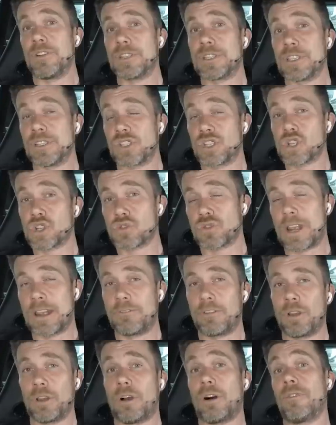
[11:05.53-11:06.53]
versus travel
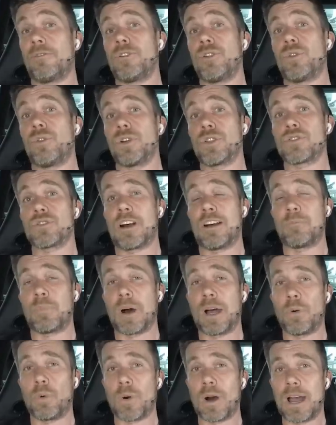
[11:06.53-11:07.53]
of your
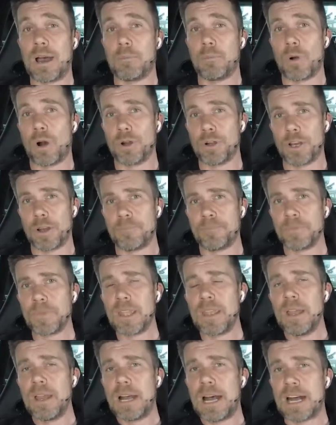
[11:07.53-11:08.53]
drive-by-wire motor.
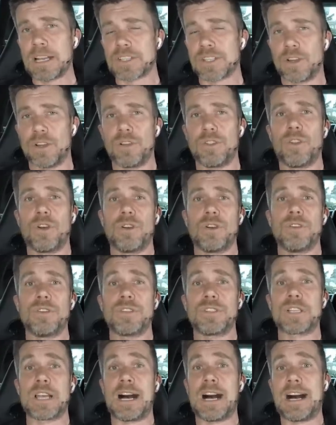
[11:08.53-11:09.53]
So
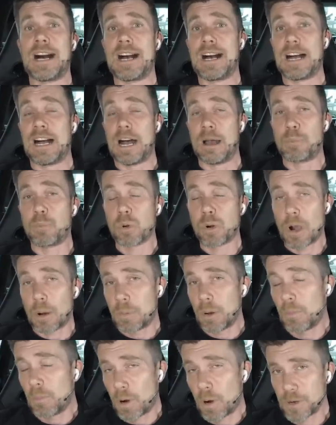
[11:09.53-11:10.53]
those are a
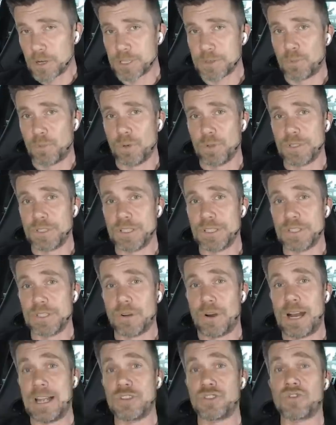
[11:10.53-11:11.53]
proper motorsport
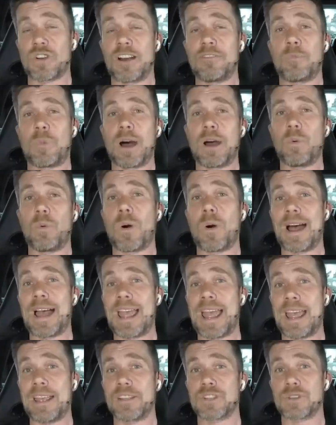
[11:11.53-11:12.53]
design
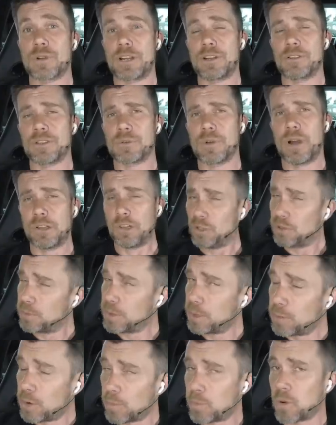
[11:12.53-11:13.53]
drive-by-wire actuator as well. A little
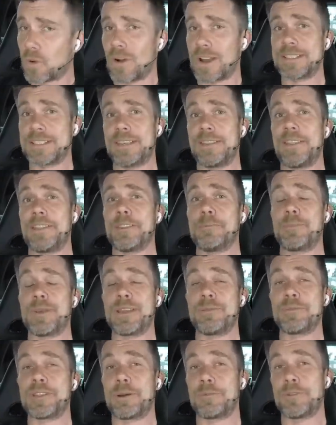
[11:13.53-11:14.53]
bit more pricey than the
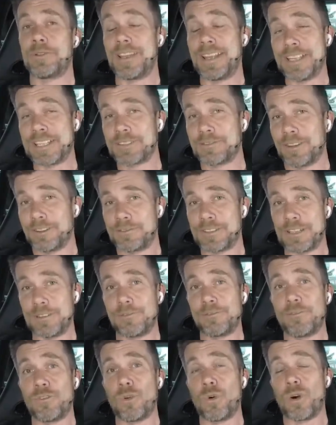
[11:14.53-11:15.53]
BMW
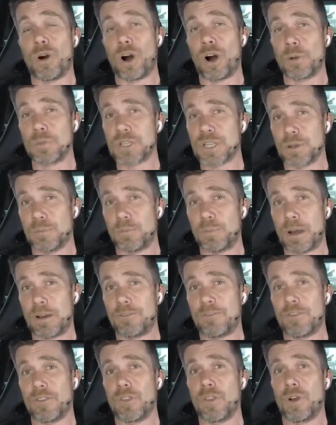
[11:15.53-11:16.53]
S54 option, but
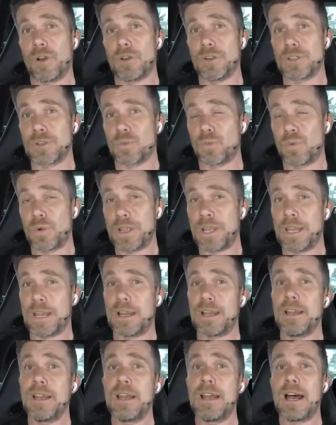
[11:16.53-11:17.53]
for those
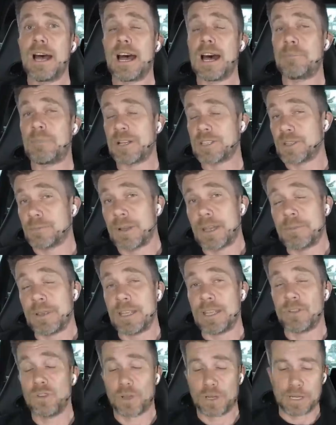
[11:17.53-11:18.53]
where budget may
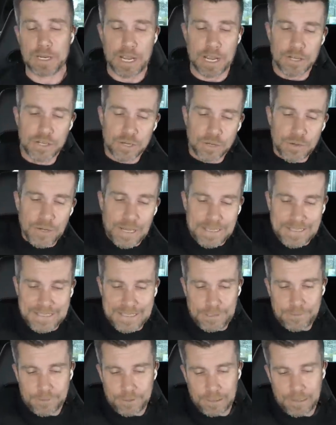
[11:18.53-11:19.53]
be not an issue,
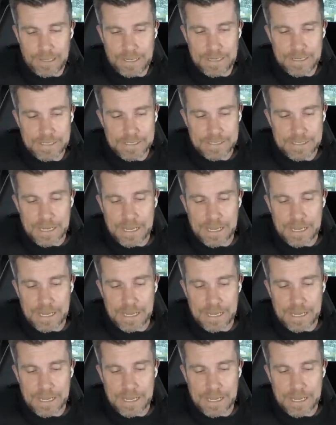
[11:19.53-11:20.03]
definitely